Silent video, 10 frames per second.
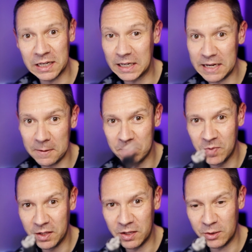clean.
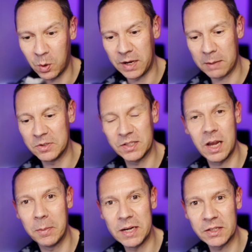This one happens to
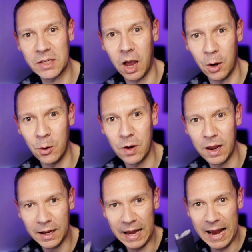come in its own
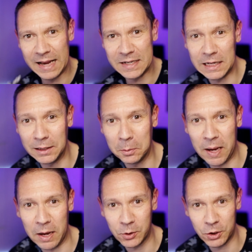handy little
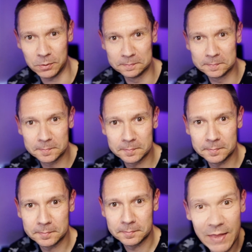pouch.
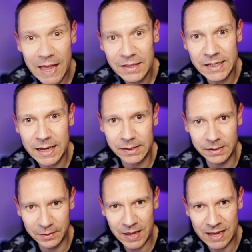And that's it.
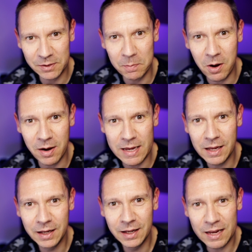That's my
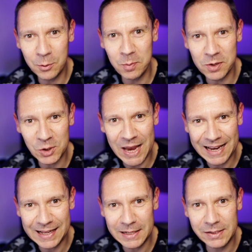equipment
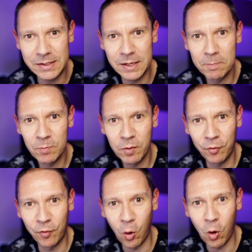checklist
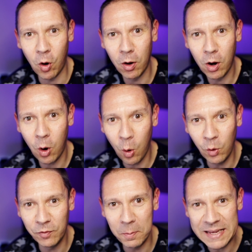for all
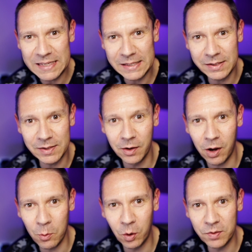of the pieces that
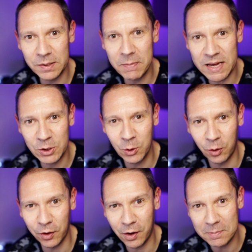I want to make sure
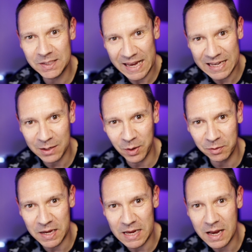that I'm taking with
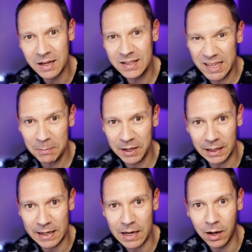me,
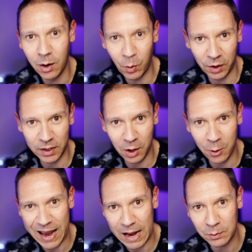typically when I go
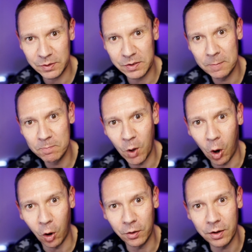out
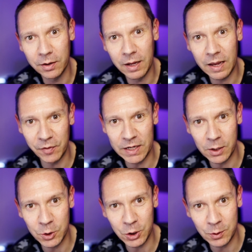on a
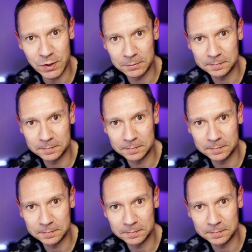video shoot.